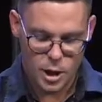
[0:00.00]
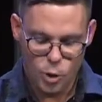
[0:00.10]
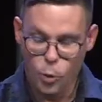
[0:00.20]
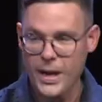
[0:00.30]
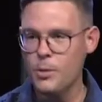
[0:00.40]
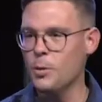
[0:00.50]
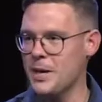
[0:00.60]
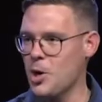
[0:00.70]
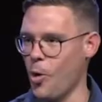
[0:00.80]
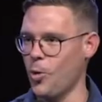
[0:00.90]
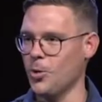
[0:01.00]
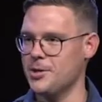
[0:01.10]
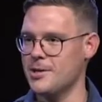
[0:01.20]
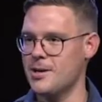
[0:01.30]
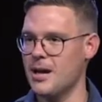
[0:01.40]
we will be
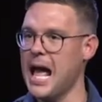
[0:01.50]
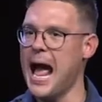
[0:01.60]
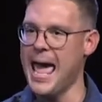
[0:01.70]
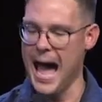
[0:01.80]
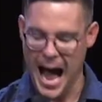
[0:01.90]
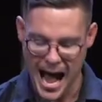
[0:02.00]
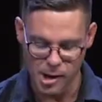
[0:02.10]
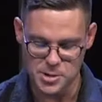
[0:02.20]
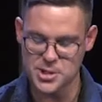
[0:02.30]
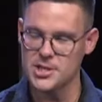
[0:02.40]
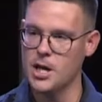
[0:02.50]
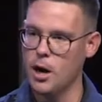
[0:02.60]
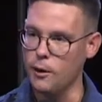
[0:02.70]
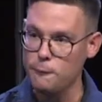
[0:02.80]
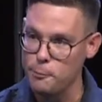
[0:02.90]
called a house
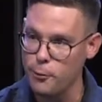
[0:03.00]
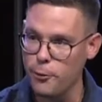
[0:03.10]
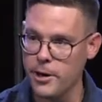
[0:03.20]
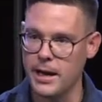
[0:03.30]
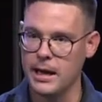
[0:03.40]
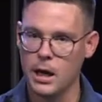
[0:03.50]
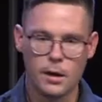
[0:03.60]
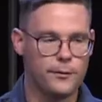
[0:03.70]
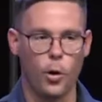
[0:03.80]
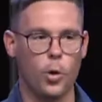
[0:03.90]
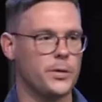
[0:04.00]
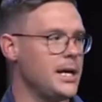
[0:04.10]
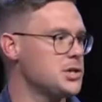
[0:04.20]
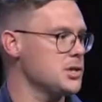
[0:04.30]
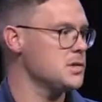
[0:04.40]
of prayer for all
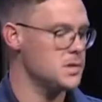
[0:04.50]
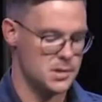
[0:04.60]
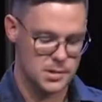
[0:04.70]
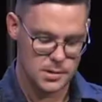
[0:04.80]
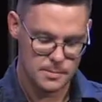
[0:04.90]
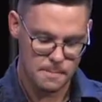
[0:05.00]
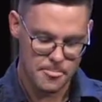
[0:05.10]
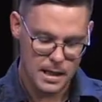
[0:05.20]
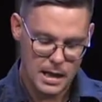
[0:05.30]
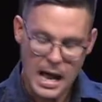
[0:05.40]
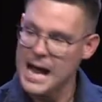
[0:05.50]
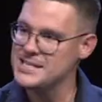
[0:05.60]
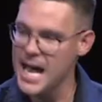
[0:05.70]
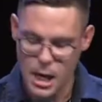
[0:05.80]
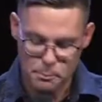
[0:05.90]
nations.
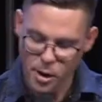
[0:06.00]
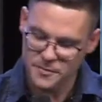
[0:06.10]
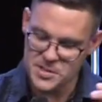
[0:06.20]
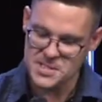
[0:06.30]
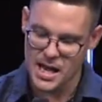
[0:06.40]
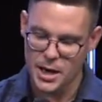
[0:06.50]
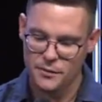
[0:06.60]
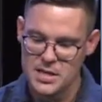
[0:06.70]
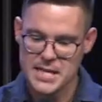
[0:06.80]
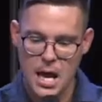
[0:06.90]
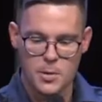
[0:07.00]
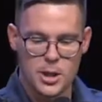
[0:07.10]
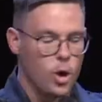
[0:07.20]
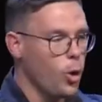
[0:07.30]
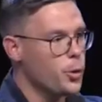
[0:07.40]
Isaiah prophesied of a day when
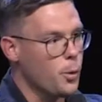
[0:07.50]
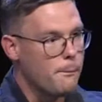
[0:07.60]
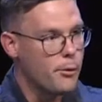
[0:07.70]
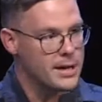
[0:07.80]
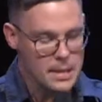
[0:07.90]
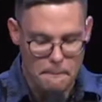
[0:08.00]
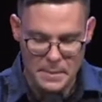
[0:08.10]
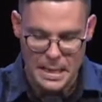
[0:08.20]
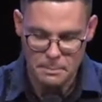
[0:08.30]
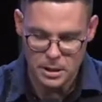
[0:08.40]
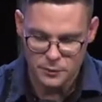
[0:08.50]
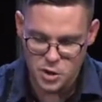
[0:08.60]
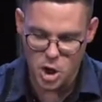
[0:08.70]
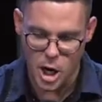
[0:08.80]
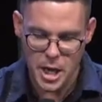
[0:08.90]
the Lord will bring the people of
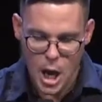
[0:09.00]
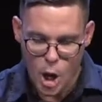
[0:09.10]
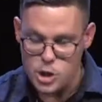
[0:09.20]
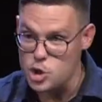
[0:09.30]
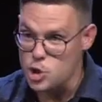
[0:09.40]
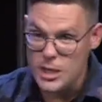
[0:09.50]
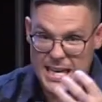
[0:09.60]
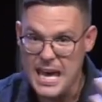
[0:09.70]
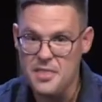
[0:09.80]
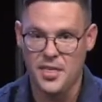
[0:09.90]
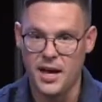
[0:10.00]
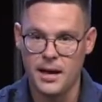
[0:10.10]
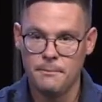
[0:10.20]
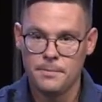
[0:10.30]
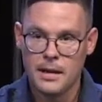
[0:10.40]
God
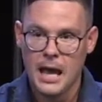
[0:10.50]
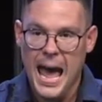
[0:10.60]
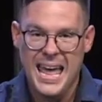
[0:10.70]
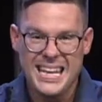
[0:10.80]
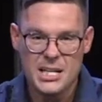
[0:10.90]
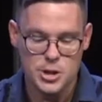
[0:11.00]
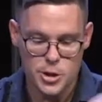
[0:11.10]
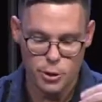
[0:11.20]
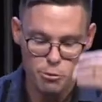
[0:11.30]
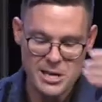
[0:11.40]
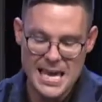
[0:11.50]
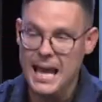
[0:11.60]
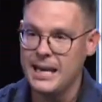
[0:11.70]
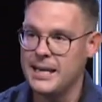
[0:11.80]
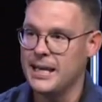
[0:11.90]
together and into the
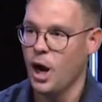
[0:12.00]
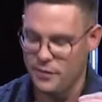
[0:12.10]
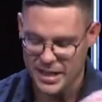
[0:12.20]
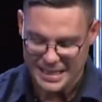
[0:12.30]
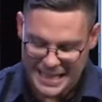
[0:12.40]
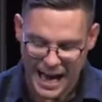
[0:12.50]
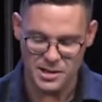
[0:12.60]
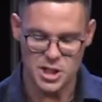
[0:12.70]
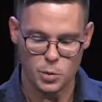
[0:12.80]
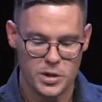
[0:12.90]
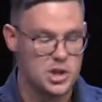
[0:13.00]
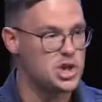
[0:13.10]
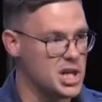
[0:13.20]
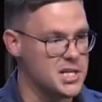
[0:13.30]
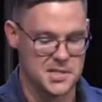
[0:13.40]
reality of an encounter with
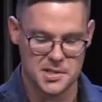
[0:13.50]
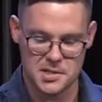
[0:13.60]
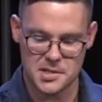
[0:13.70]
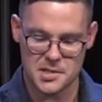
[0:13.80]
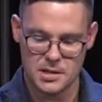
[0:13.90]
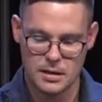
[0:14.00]
Jesus